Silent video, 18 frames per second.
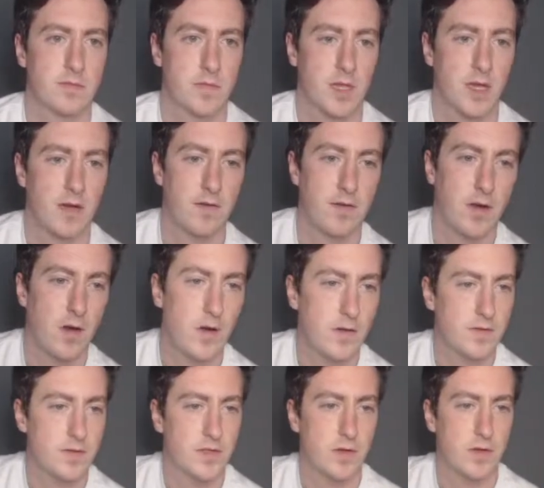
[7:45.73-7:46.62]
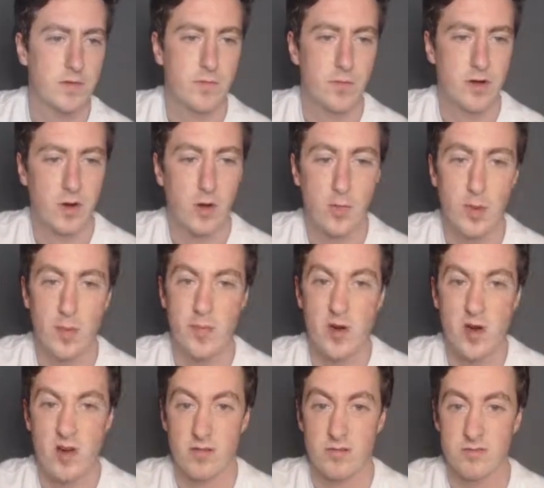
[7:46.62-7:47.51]
And all of a sudden, we're up a
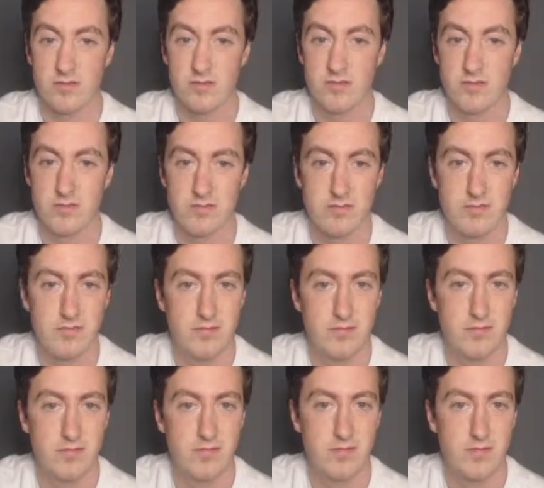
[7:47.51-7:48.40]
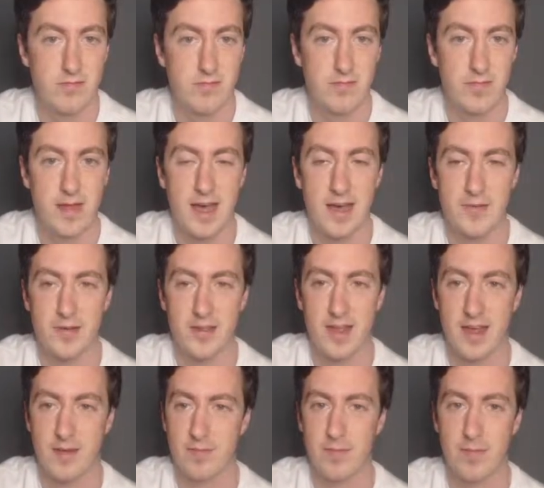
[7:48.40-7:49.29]
pawn. After
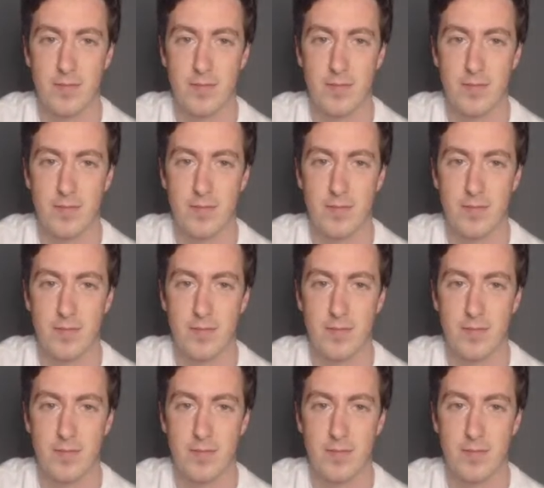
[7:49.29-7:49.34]
that